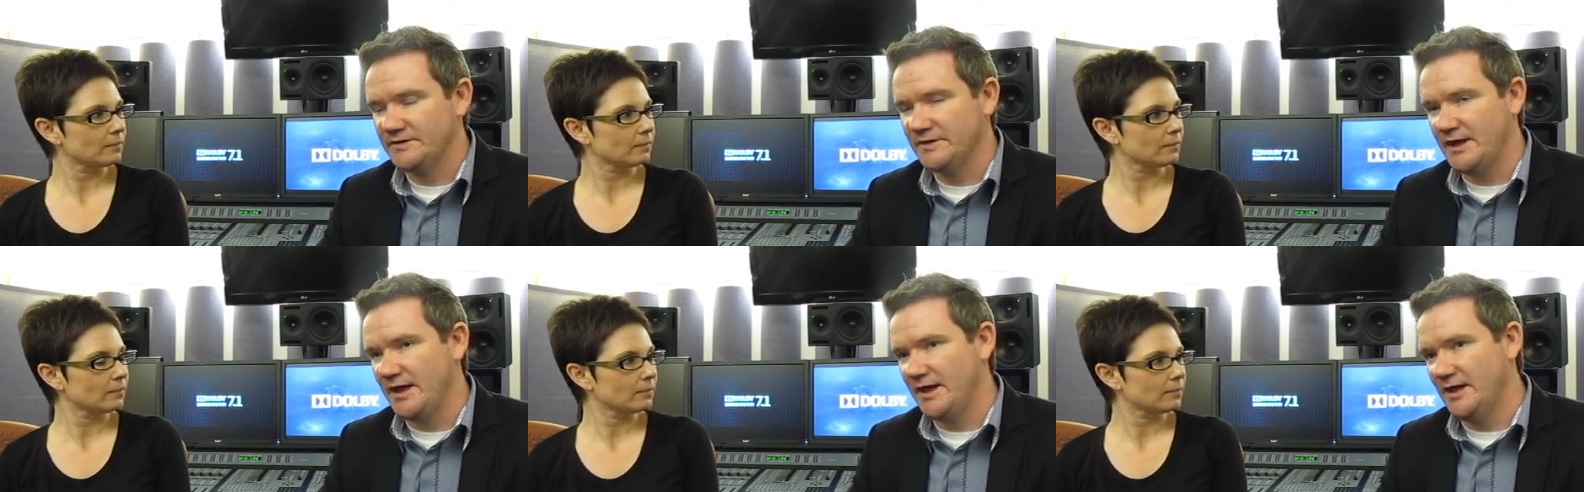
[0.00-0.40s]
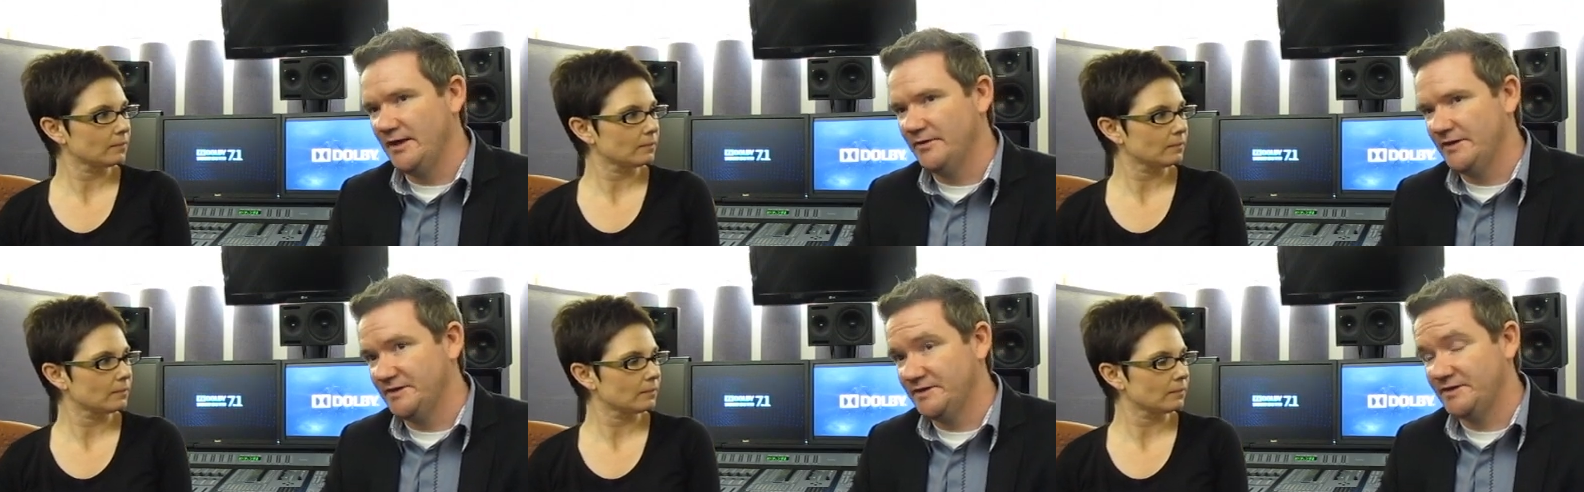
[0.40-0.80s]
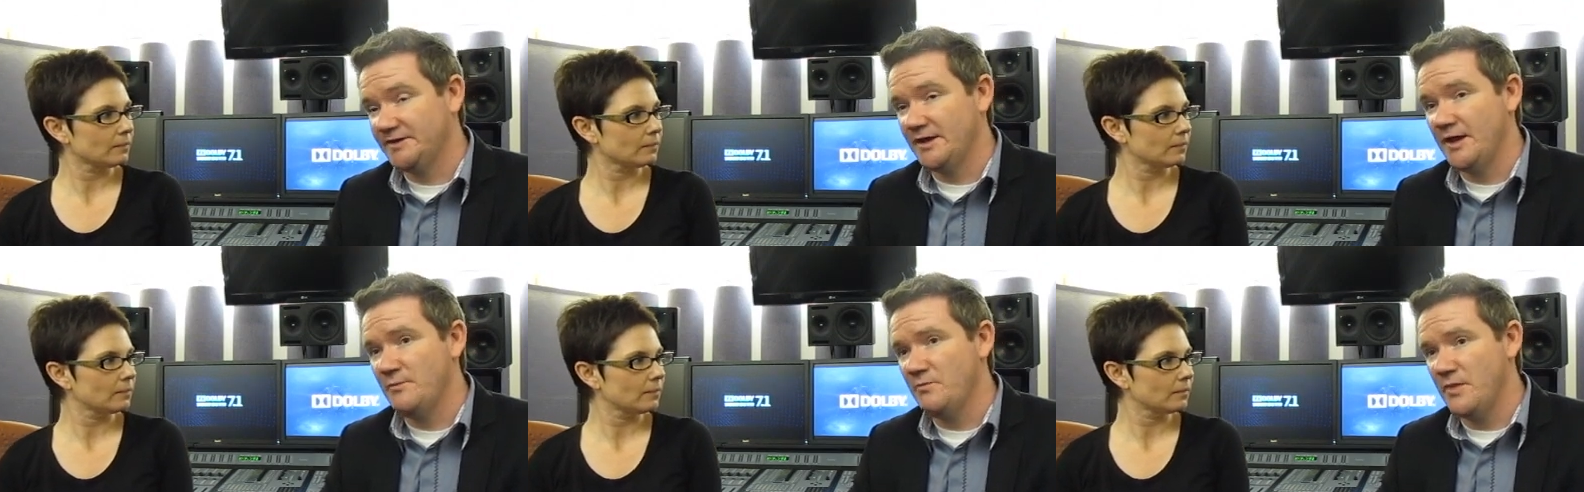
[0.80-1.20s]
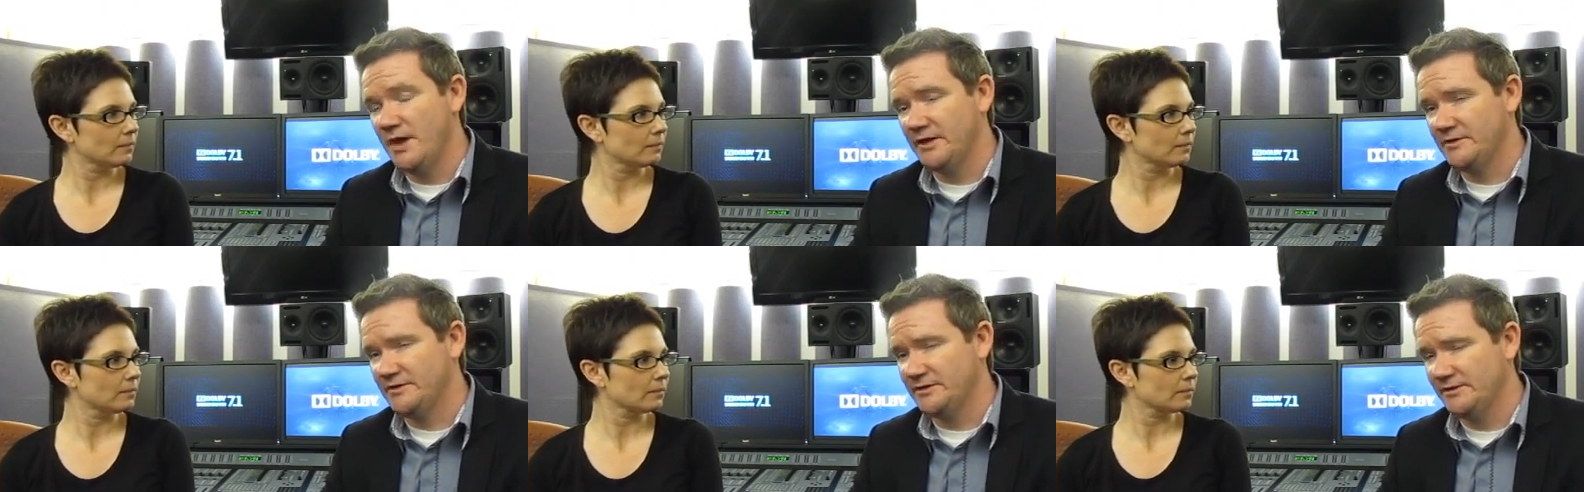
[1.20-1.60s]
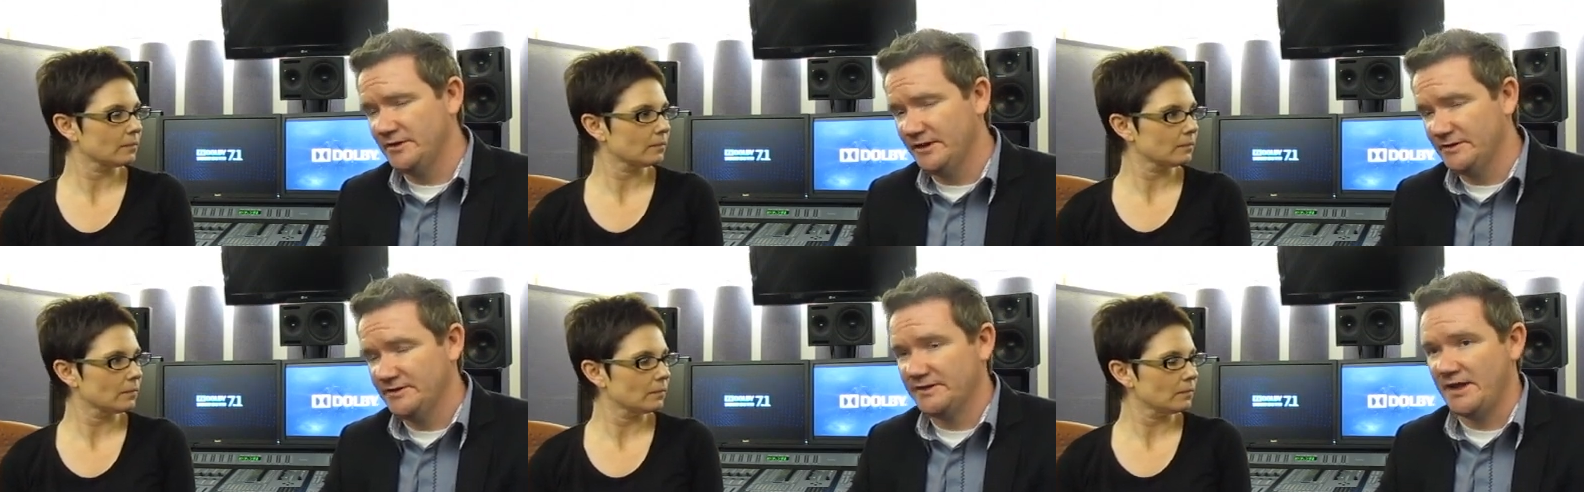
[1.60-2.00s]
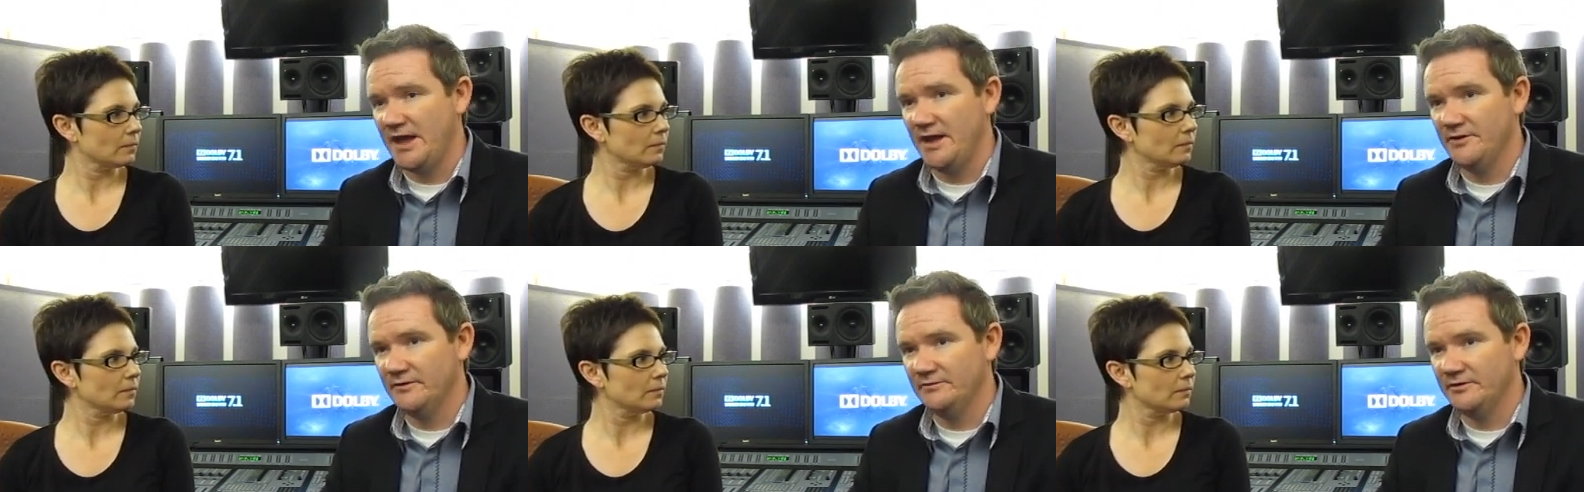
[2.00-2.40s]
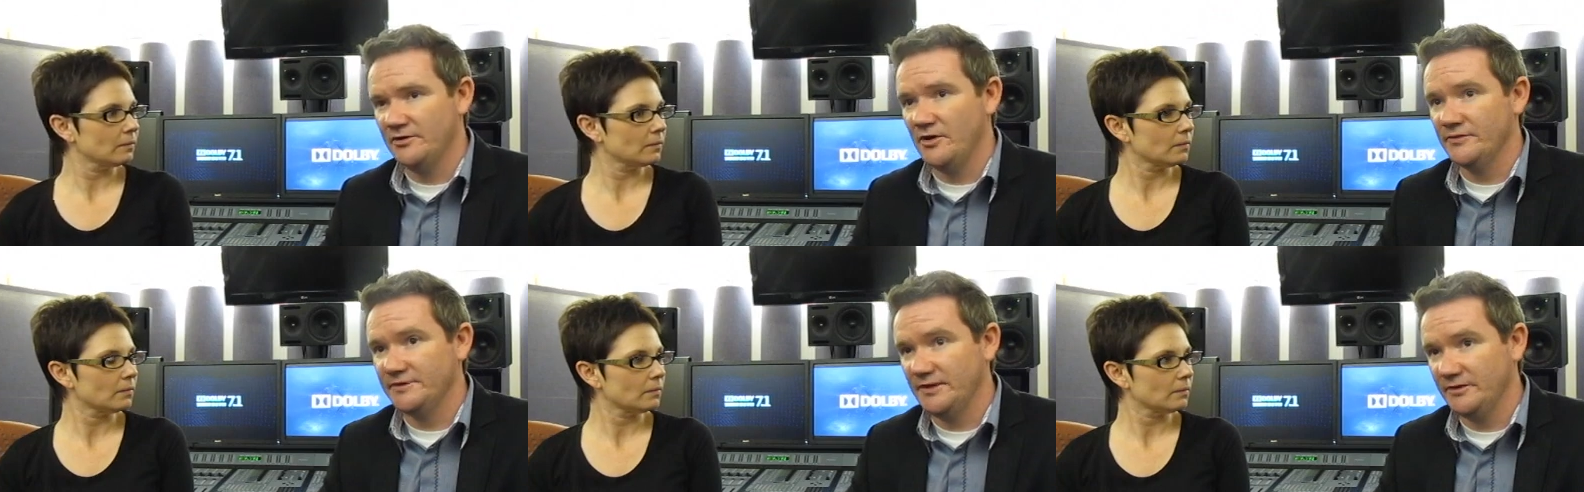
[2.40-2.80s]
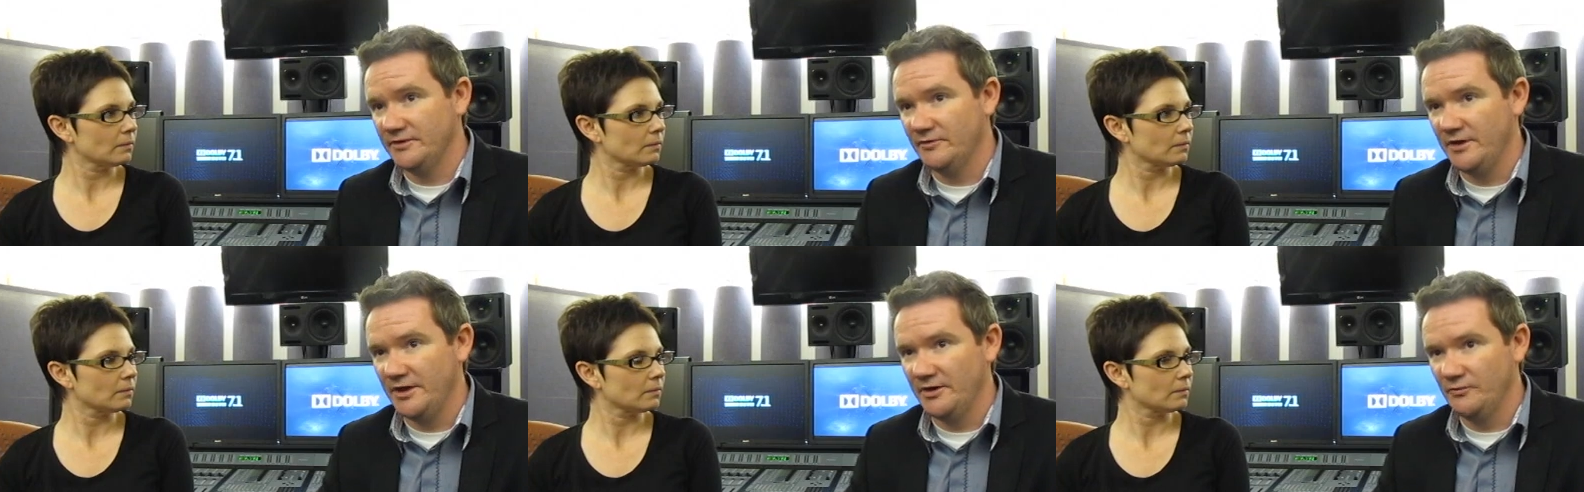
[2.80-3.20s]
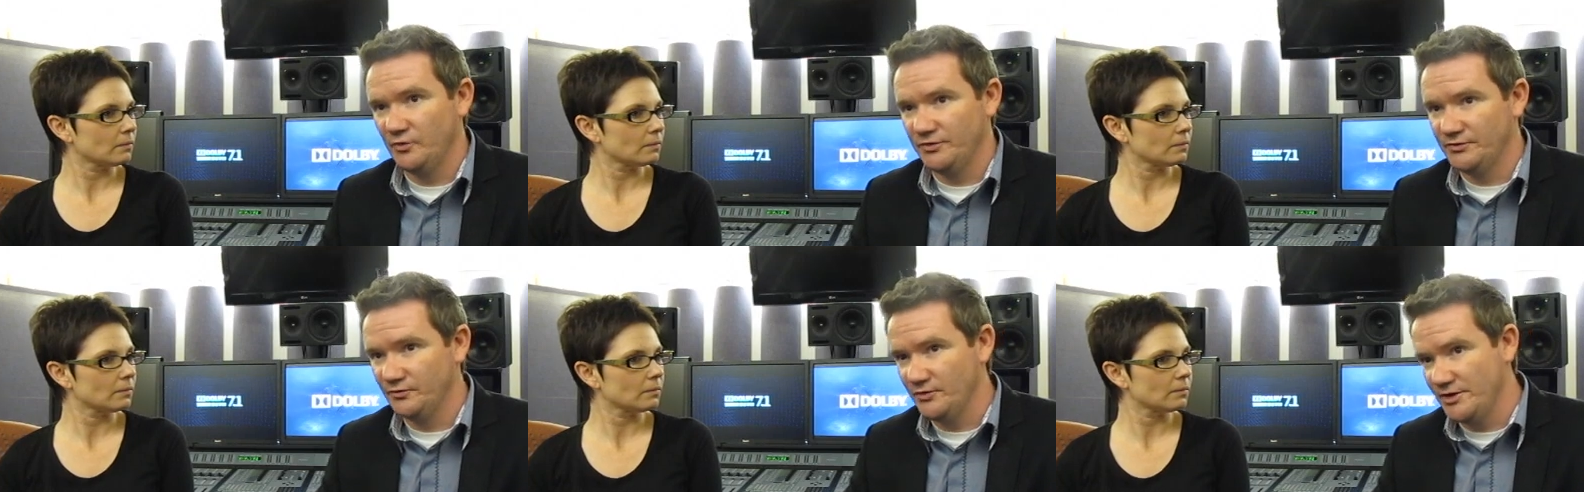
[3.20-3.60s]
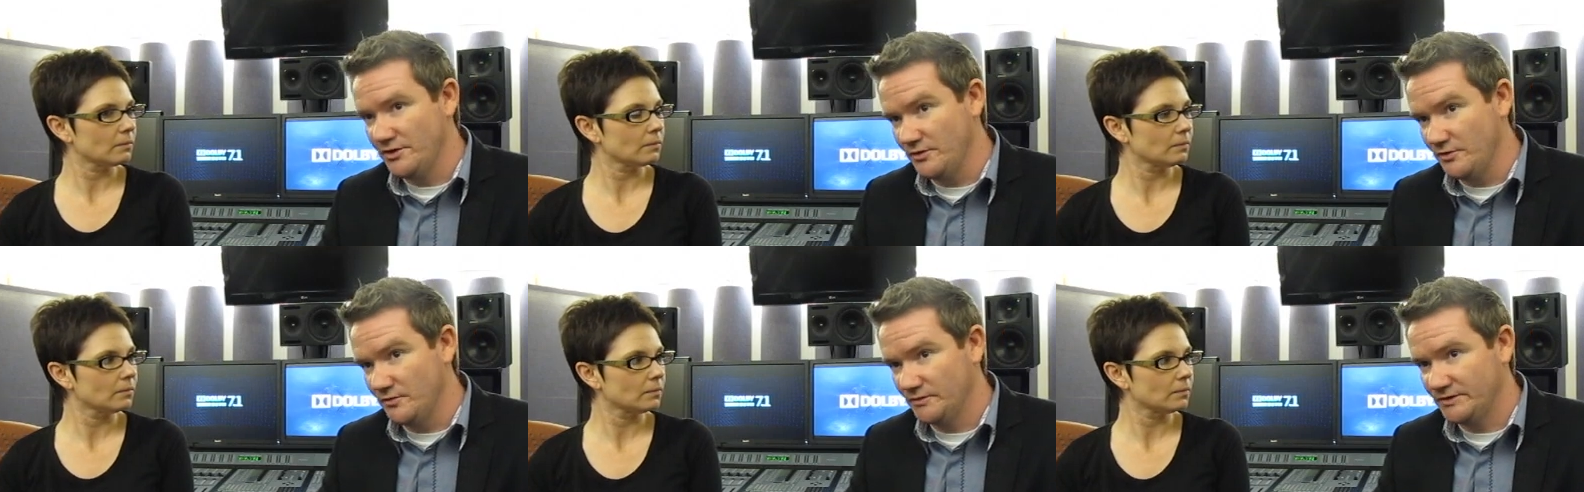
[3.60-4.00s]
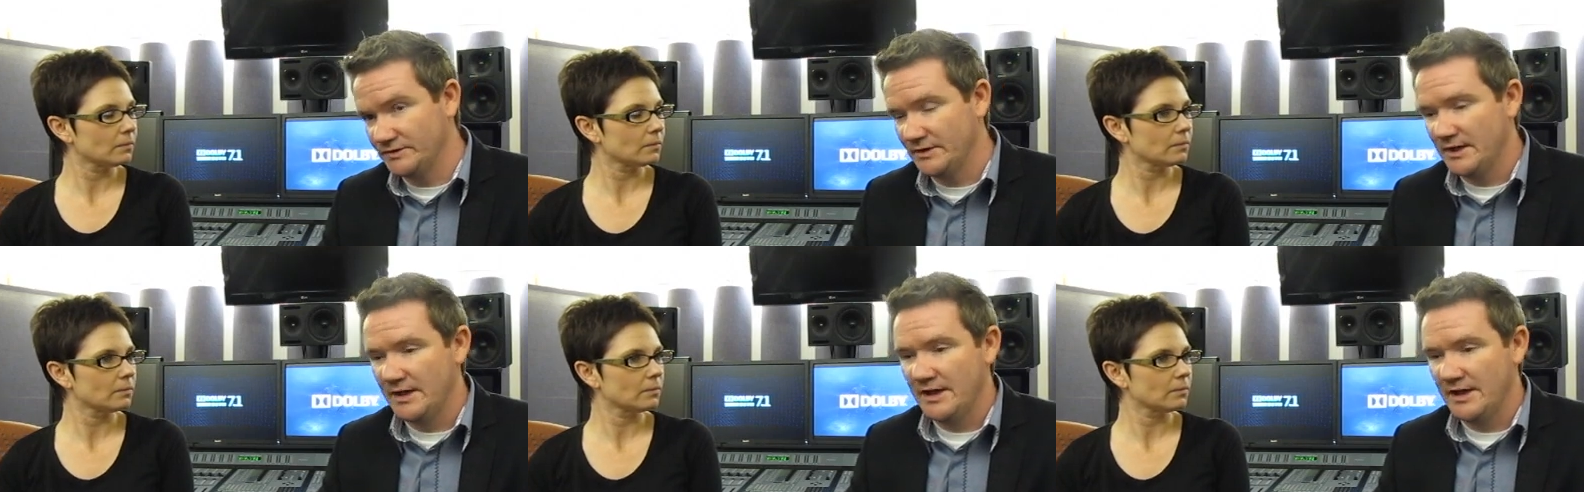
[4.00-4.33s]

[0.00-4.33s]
Speaker 1: and the same mix and the intent of the content creator was reused.